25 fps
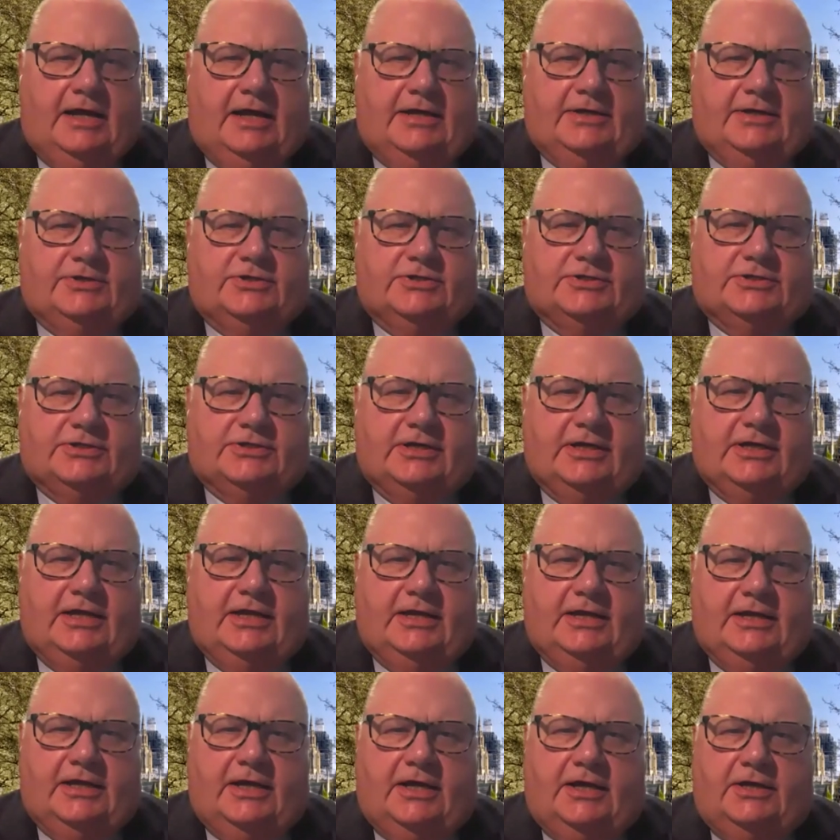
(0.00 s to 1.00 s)
to
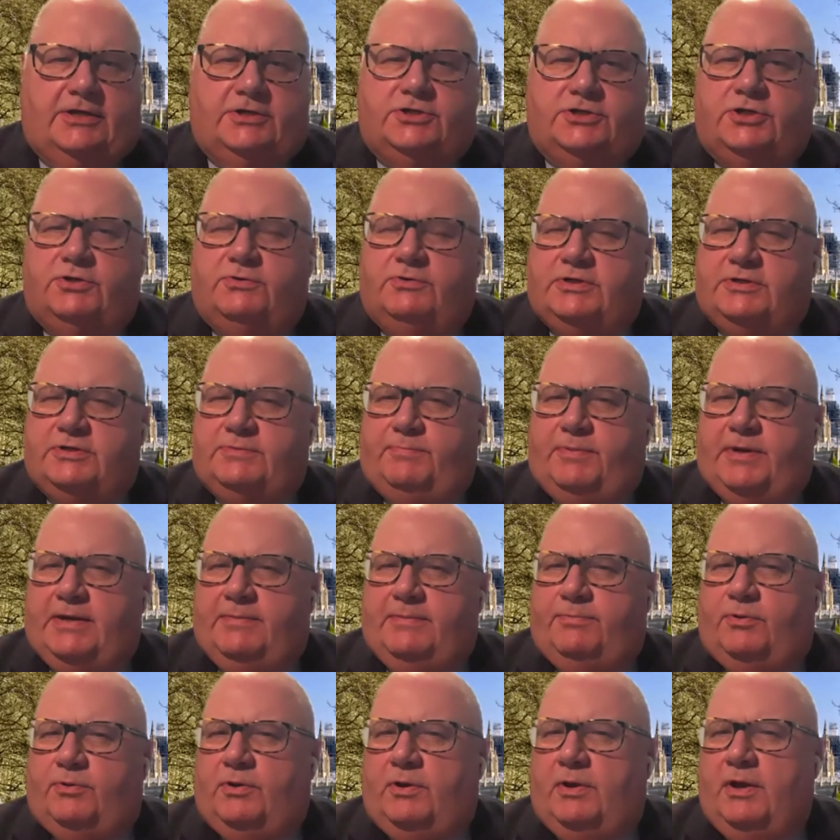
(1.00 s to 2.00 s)
see Jewish
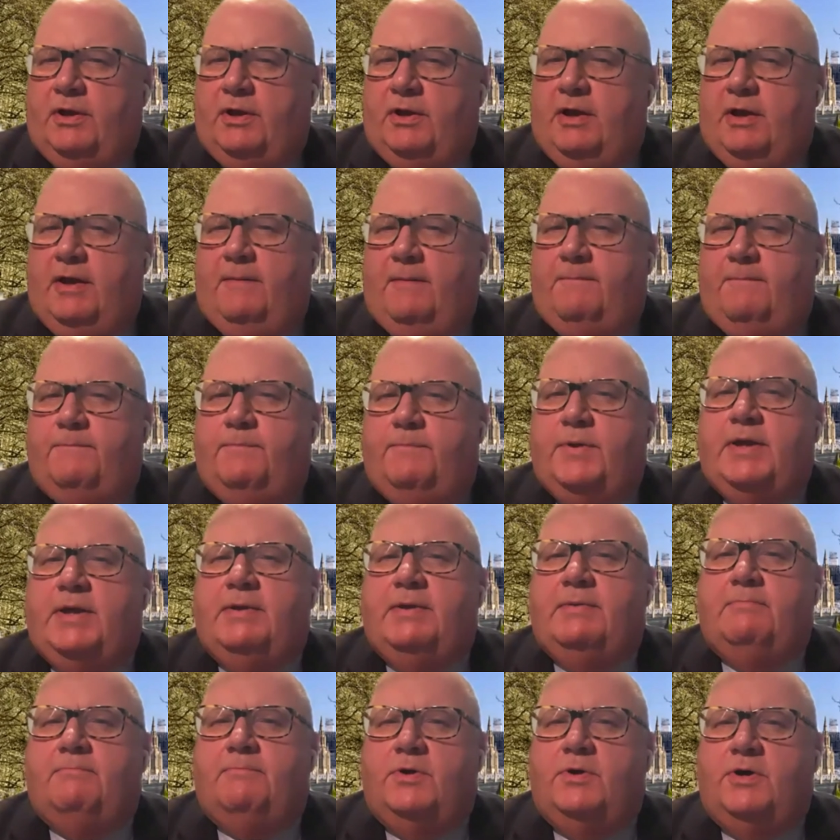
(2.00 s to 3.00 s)
people
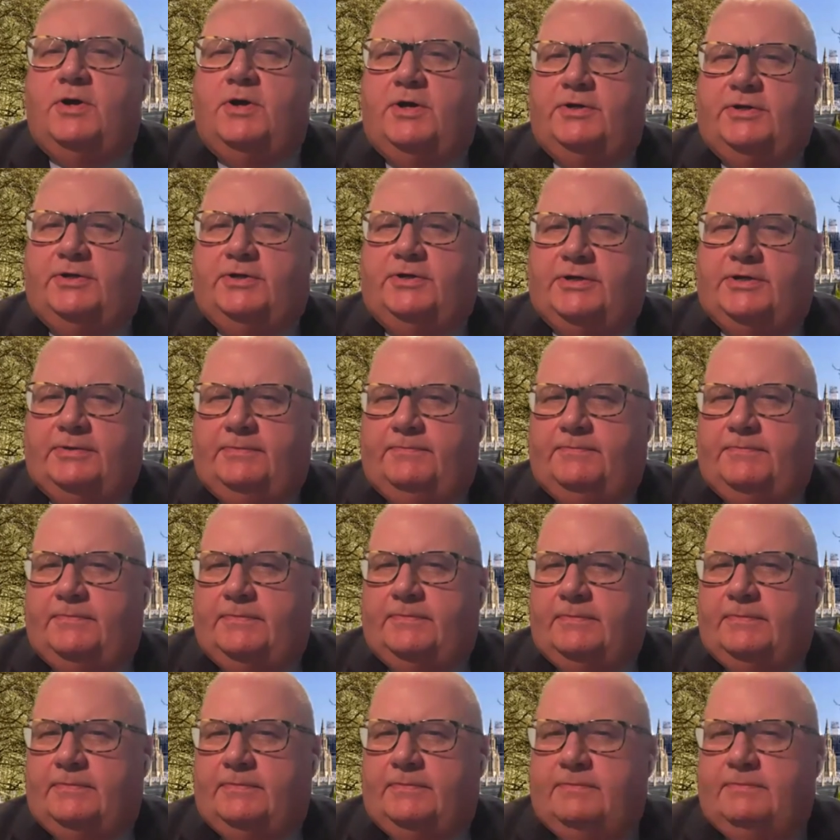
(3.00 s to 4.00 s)
being murdered.
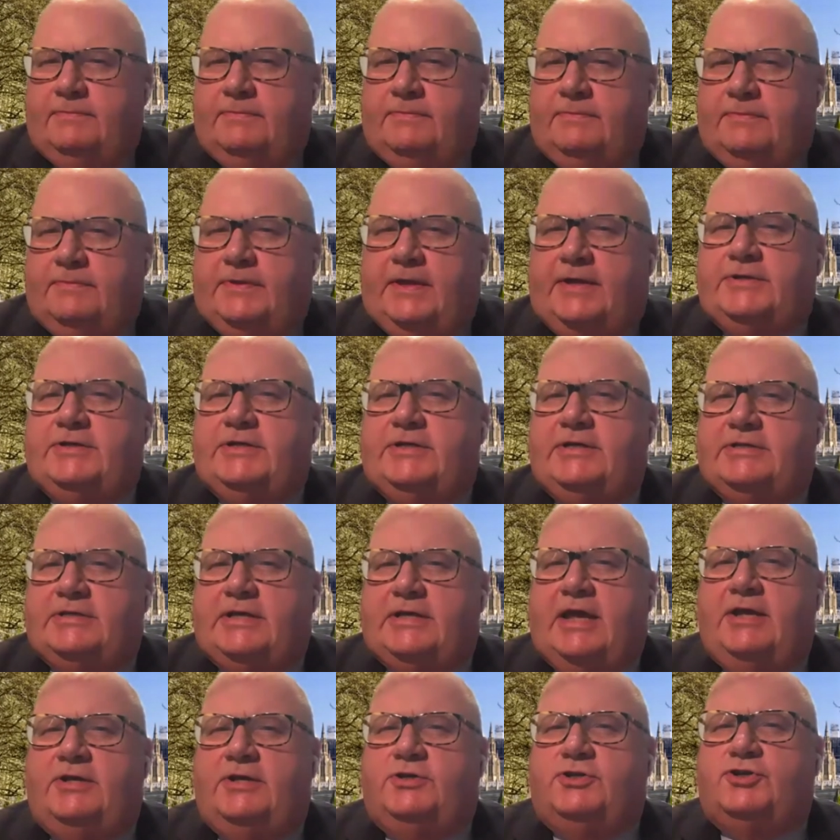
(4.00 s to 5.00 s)
That
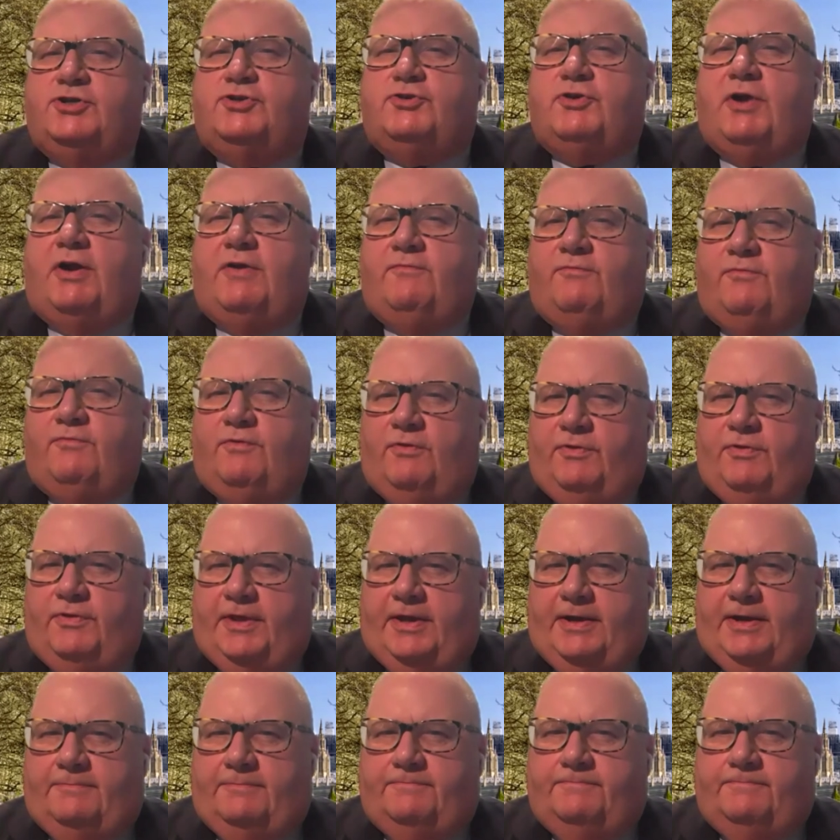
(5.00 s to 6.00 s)
is a dreadful
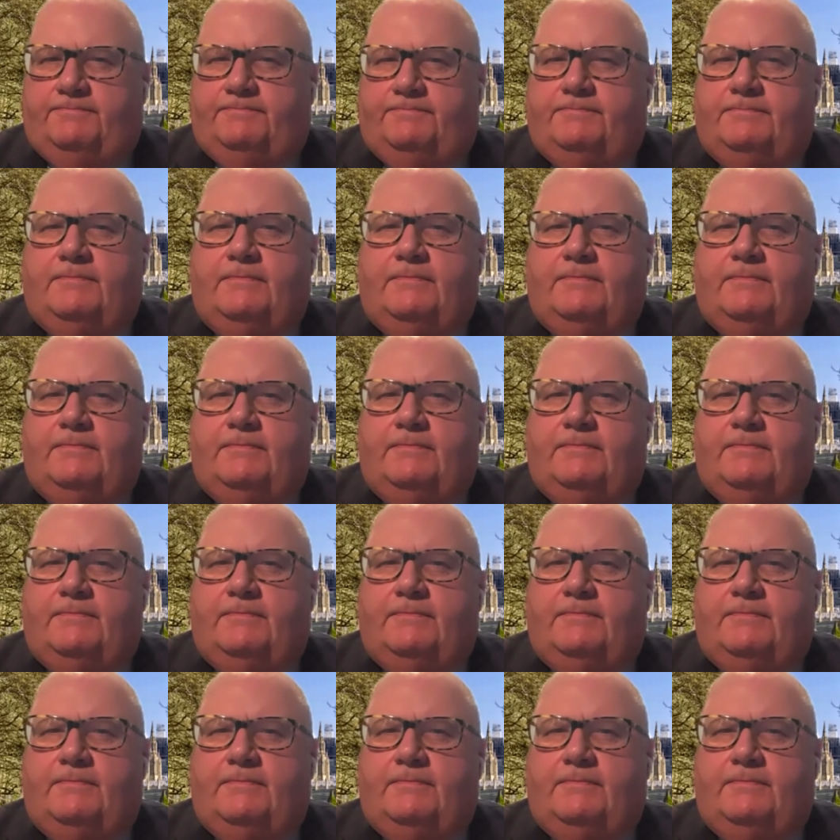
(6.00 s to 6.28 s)
thing.